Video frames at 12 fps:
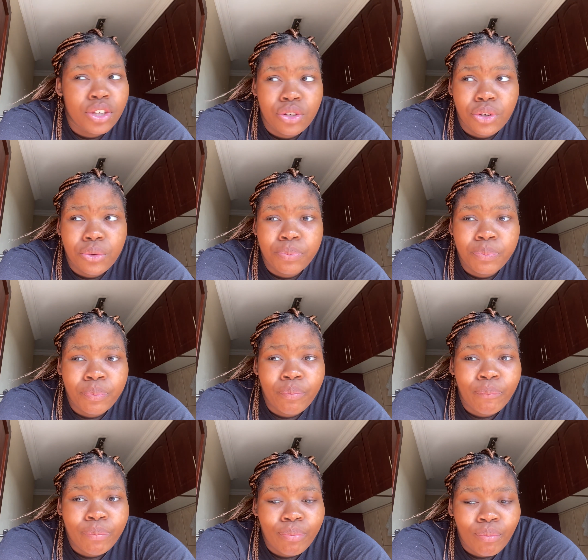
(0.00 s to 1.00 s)
know.
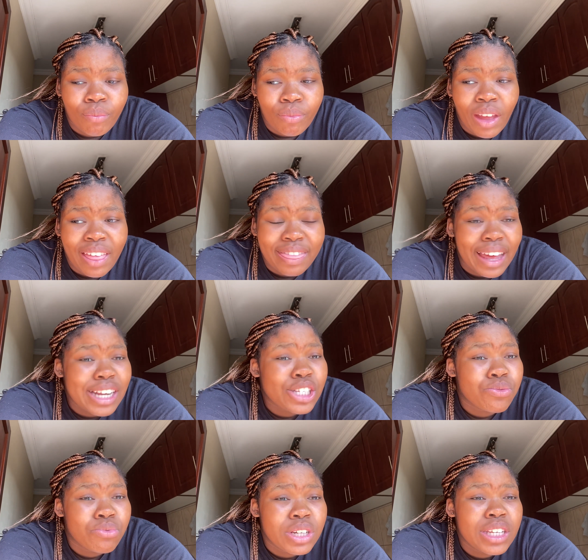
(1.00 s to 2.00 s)
That is
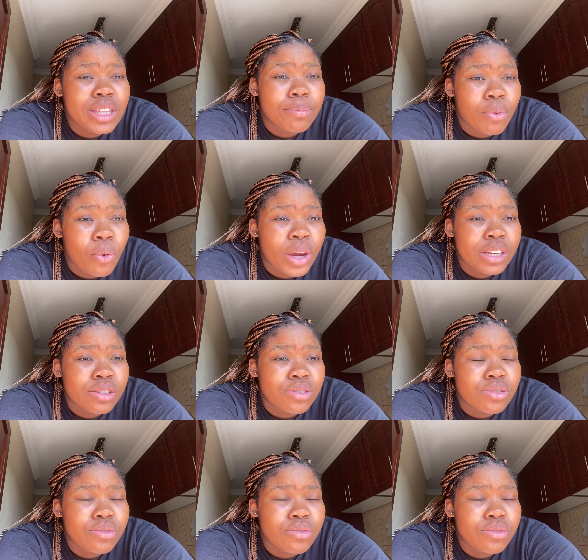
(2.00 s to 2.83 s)
really the point